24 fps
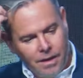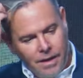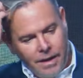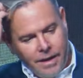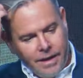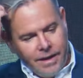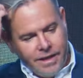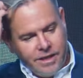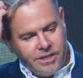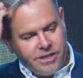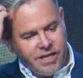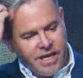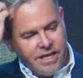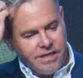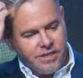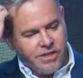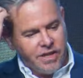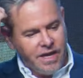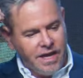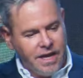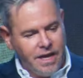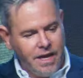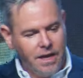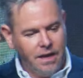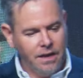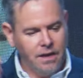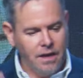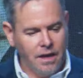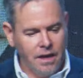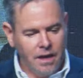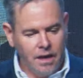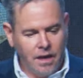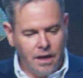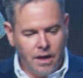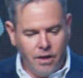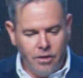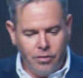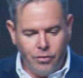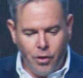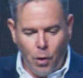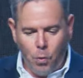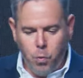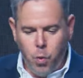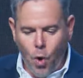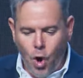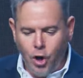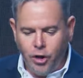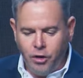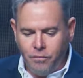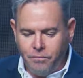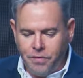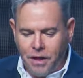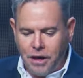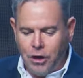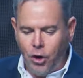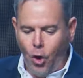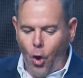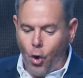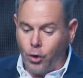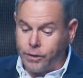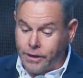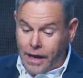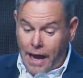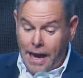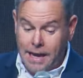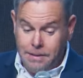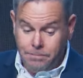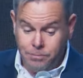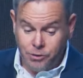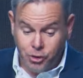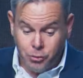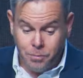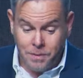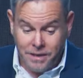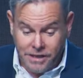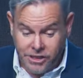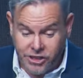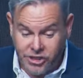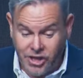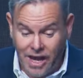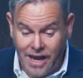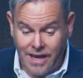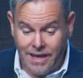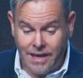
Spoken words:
he says there, the word of the Lord came to me saying,